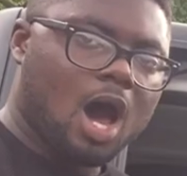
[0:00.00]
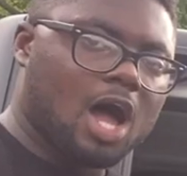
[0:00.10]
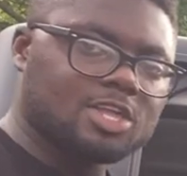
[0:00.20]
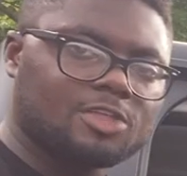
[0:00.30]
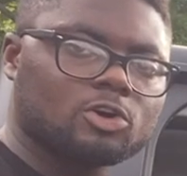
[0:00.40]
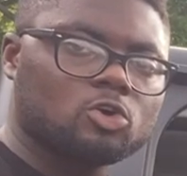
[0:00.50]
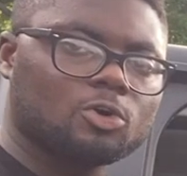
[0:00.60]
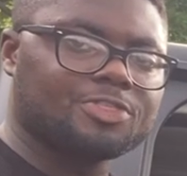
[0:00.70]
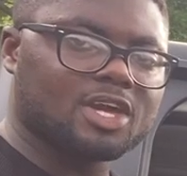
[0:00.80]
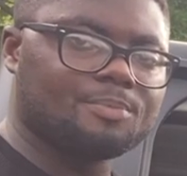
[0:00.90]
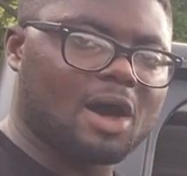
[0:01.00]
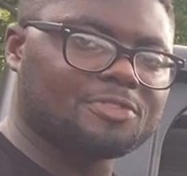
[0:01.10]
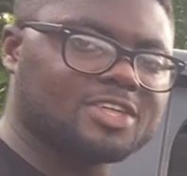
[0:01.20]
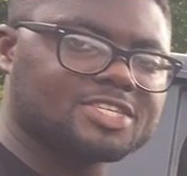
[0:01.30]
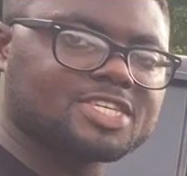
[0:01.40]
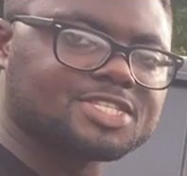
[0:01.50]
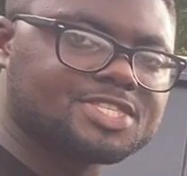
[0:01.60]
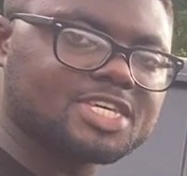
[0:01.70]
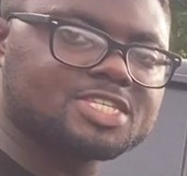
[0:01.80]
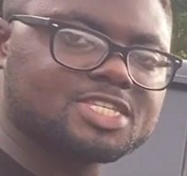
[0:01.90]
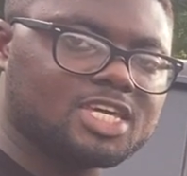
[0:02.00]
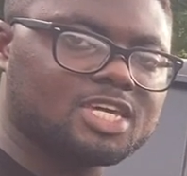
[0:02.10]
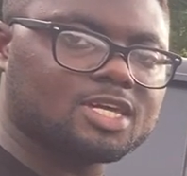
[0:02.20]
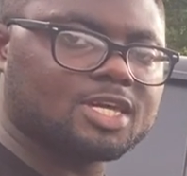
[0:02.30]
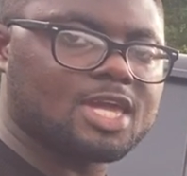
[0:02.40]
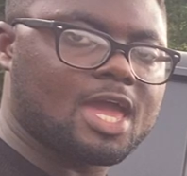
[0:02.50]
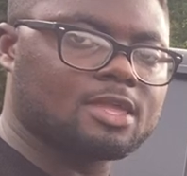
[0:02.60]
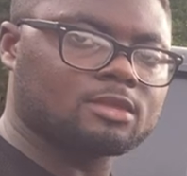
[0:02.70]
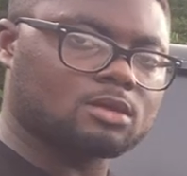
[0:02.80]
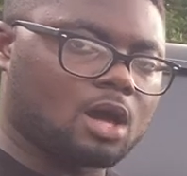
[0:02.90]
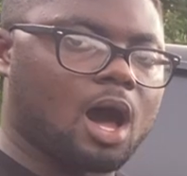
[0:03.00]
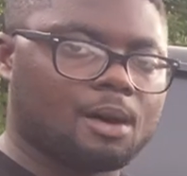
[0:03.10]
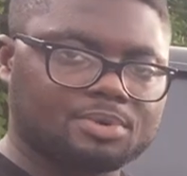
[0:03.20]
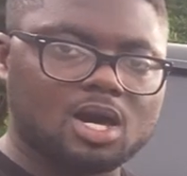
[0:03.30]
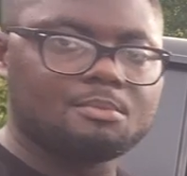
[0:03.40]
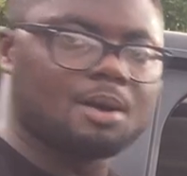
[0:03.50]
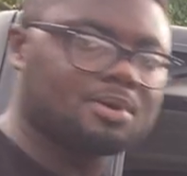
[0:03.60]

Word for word: Another cool thing about this is this seat can um, come up